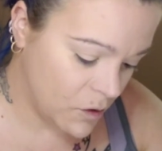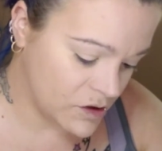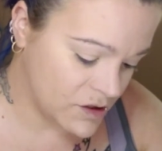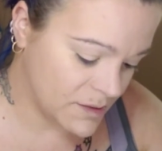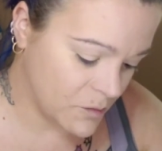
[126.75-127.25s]

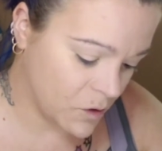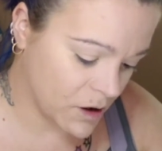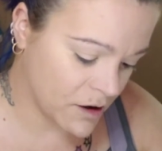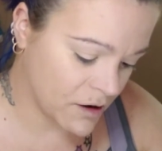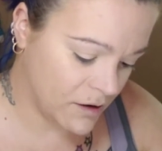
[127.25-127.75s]
which is the
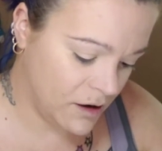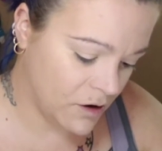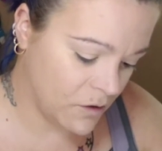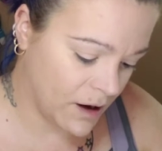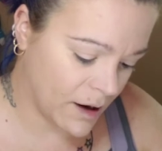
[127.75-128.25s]
more, you
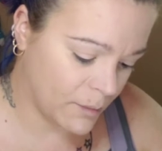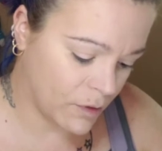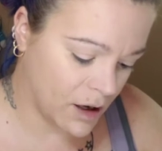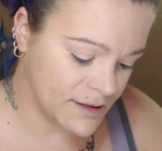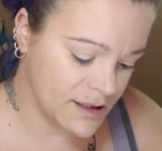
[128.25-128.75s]
know, kind of
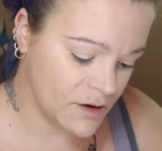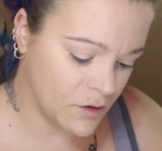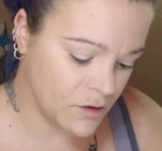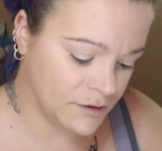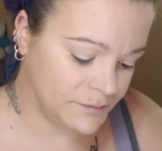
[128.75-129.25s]
bronzy
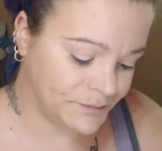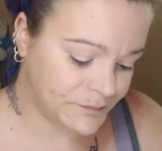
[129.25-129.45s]
gold.